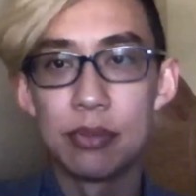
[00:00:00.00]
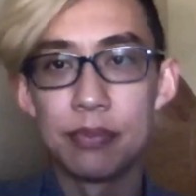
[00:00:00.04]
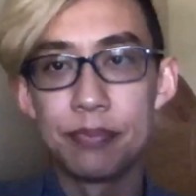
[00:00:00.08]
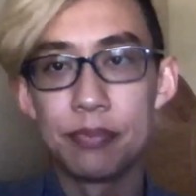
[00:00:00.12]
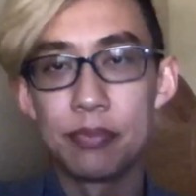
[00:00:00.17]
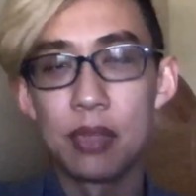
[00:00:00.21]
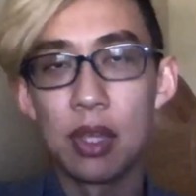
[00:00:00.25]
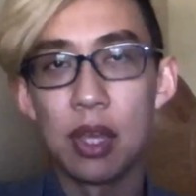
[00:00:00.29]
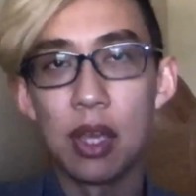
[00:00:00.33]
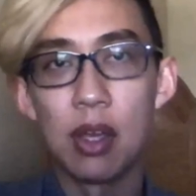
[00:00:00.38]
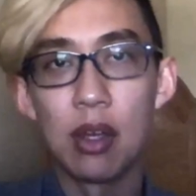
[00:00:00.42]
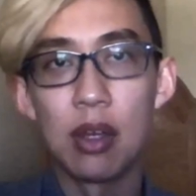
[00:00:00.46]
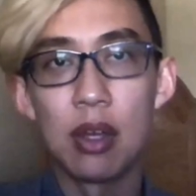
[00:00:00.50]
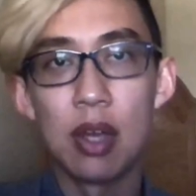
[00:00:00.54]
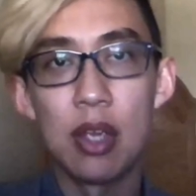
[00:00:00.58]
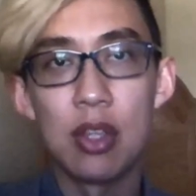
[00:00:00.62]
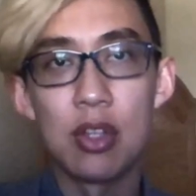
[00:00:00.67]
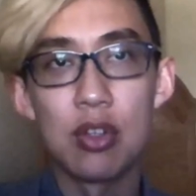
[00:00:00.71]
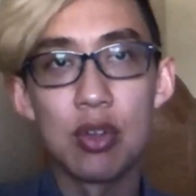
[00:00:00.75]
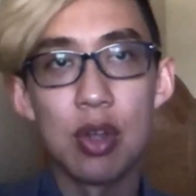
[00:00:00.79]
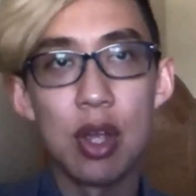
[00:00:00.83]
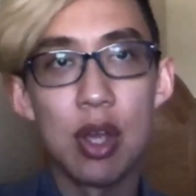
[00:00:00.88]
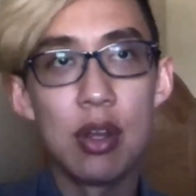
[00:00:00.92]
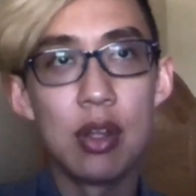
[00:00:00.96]
yeah, I
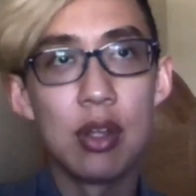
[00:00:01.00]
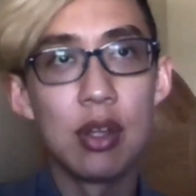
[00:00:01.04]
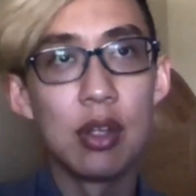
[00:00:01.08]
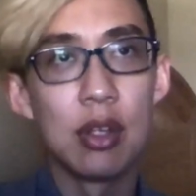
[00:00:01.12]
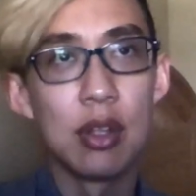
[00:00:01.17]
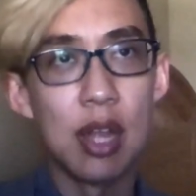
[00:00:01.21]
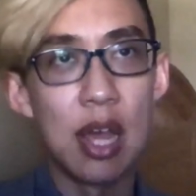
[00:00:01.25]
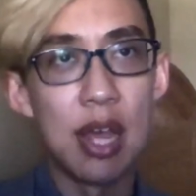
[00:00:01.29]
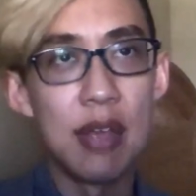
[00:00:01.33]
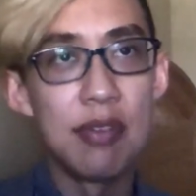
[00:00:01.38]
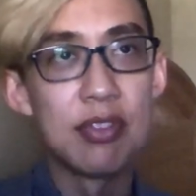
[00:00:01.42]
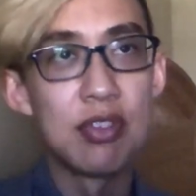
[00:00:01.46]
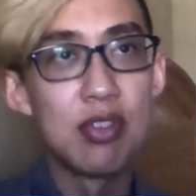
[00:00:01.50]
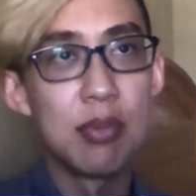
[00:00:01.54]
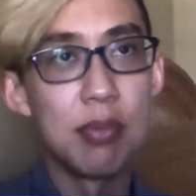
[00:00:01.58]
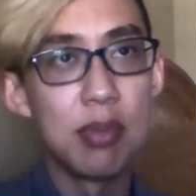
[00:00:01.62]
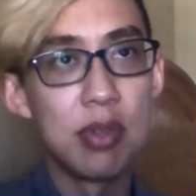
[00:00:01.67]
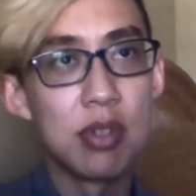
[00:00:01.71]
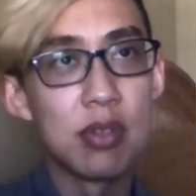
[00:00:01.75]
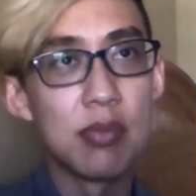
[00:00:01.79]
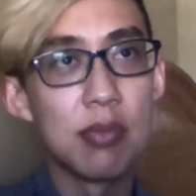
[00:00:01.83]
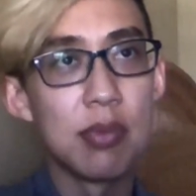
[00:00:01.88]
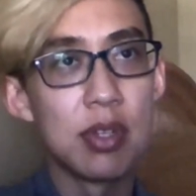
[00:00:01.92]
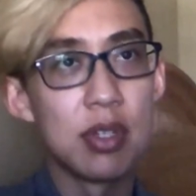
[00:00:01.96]
try to live stream
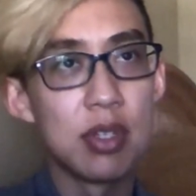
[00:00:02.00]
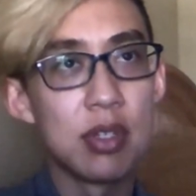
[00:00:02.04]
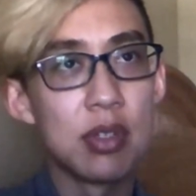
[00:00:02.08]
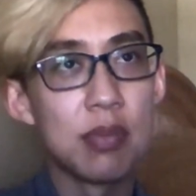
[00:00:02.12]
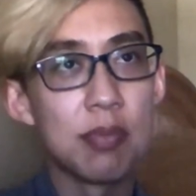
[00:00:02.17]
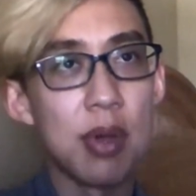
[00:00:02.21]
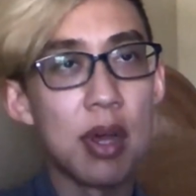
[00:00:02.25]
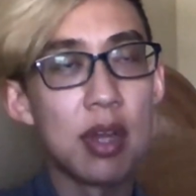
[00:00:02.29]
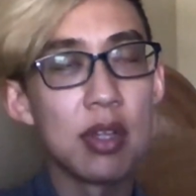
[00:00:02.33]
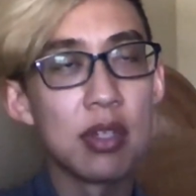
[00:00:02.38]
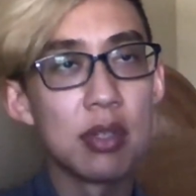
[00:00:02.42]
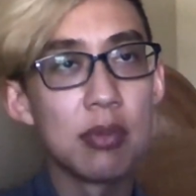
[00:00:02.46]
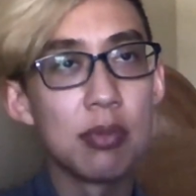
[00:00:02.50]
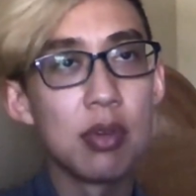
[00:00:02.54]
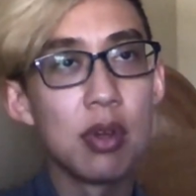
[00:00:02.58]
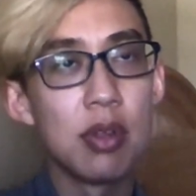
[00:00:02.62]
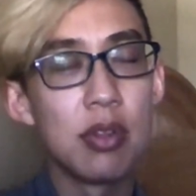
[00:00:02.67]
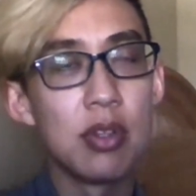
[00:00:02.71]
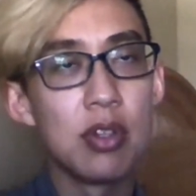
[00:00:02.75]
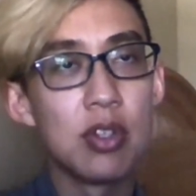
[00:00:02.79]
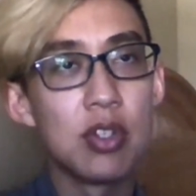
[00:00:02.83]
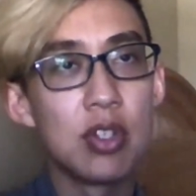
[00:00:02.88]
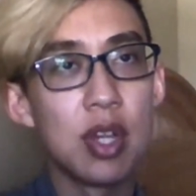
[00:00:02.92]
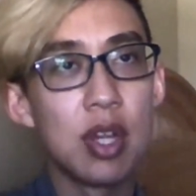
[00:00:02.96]
as much as possible on
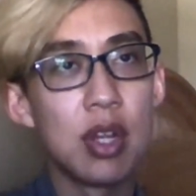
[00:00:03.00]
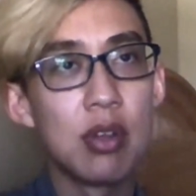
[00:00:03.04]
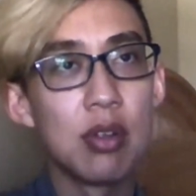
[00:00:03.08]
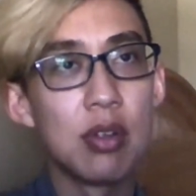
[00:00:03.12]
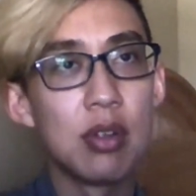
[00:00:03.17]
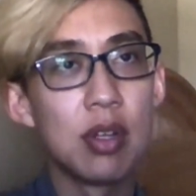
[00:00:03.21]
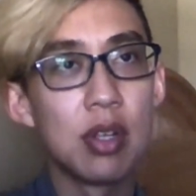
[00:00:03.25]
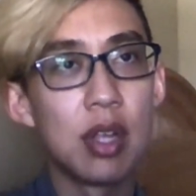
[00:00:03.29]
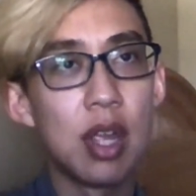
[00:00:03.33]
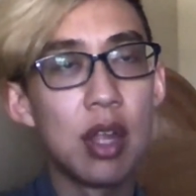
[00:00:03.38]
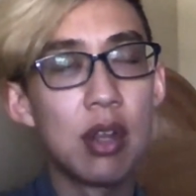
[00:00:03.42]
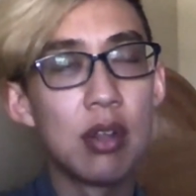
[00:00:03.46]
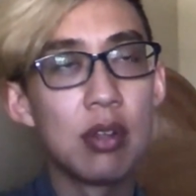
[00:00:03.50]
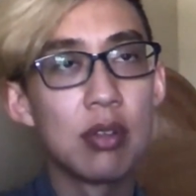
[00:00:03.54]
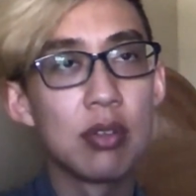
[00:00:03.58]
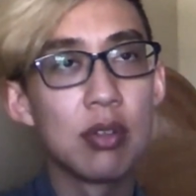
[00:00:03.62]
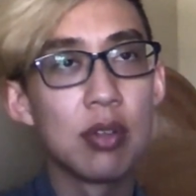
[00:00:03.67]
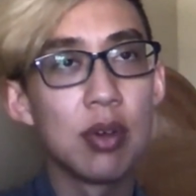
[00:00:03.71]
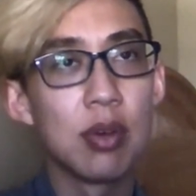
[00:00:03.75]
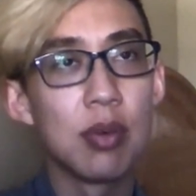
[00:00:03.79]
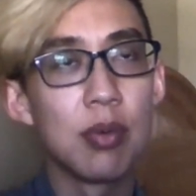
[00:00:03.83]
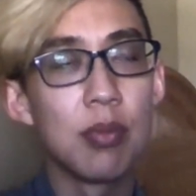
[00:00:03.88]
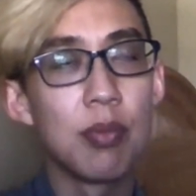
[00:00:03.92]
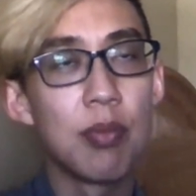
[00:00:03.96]
this channel again.
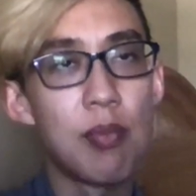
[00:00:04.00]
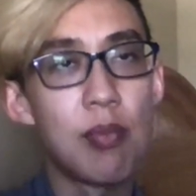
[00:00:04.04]
So